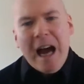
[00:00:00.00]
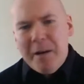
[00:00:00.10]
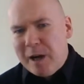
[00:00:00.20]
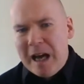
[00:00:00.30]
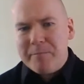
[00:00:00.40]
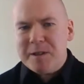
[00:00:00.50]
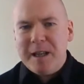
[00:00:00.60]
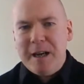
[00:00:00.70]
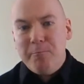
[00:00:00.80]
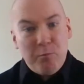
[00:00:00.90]
And perhaps,
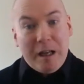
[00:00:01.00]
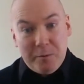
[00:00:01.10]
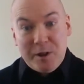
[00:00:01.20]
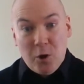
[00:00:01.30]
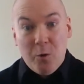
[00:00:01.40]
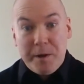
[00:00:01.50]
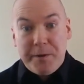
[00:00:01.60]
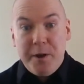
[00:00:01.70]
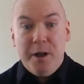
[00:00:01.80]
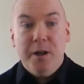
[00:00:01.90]
as we saw
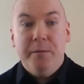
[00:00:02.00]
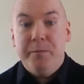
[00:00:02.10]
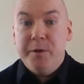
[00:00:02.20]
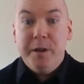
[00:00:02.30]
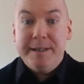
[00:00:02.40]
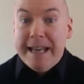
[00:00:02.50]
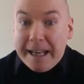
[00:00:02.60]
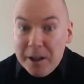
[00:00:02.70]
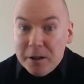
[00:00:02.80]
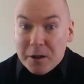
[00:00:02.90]
with the
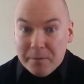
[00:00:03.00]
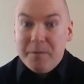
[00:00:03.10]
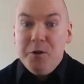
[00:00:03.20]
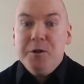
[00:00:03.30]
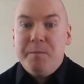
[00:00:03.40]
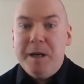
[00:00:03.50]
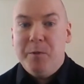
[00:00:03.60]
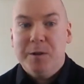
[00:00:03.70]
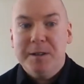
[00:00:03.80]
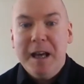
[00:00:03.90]
secular
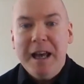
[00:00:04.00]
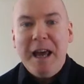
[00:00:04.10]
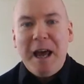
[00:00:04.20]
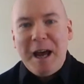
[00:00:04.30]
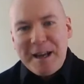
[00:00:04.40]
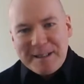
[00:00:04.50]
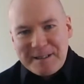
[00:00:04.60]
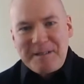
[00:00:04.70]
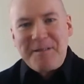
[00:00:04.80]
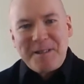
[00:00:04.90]
newspapers,
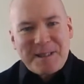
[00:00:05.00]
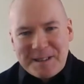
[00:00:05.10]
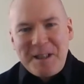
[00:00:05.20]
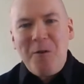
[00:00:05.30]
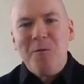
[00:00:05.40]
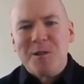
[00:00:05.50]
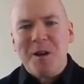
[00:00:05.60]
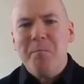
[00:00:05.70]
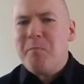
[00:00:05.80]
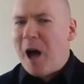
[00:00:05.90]
there's still
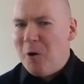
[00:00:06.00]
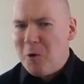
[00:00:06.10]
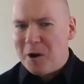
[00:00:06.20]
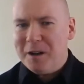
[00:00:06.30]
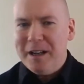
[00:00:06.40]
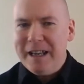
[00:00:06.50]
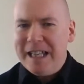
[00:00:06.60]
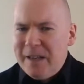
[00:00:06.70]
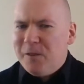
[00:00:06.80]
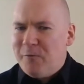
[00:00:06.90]
some power,
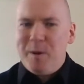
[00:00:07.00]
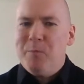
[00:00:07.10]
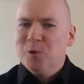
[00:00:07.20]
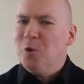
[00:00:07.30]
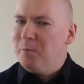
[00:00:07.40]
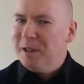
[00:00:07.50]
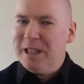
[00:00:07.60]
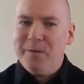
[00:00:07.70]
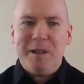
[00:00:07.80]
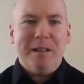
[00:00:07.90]
even if people don't
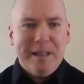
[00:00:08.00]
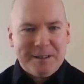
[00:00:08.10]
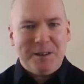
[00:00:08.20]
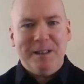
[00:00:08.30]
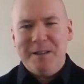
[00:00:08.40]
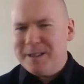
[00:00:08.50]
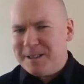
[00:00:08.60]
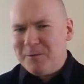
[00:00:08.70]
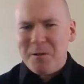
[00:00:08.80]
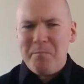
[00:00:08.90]
believe in it literally, there's
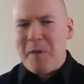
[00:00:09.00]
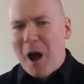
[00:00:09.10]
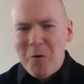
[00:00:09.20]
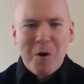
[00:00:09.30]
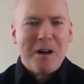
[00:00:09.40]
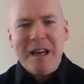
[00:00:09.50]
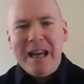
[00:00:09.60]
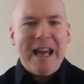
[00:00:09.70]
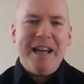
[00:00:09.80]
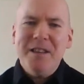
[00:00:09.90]
still some power
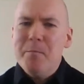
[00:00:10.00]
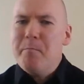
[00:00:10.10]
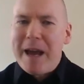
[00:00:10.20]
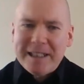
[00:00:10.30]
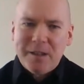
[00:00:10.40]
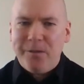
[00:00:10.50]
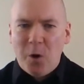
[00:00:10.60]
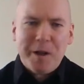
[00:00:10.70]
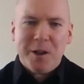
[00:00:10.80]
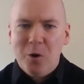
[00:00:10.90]
in the
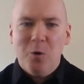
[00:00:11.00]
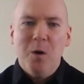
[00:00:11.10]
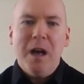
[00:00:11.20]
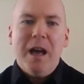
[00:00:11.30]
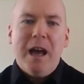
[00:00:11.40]
metaphorical